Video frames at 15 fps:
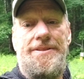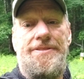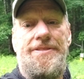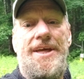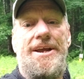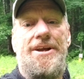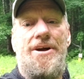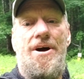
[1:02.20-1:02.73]

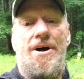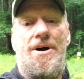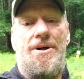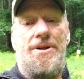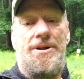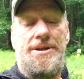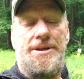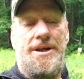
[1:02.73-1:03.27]
thank
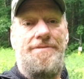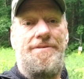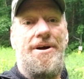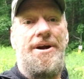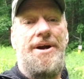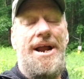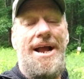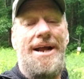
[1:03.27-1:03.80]
all of
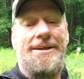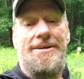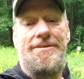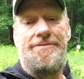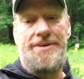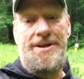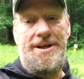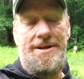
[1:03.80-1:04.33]
our
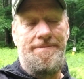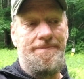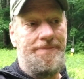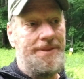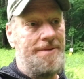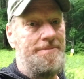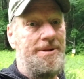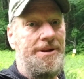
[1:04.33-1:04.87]
active um,
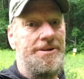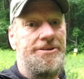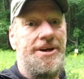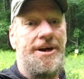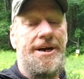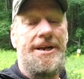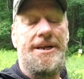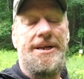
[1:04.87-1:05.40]

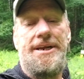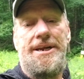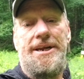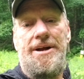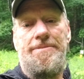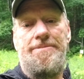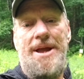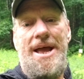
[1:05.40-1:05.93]
military, you
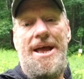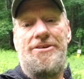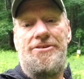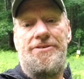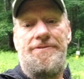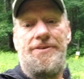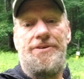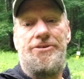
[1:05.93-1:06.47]
know,
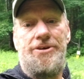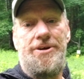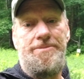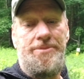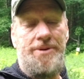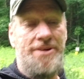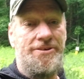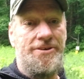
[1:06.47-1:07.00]
past, future, and
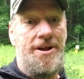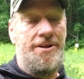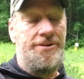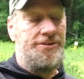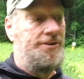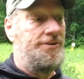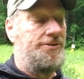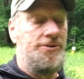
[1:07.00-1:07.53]
present
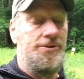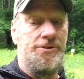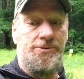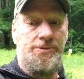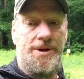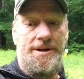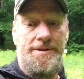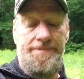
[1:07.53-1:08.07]
also too as
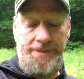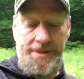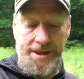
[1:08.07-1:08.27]
well.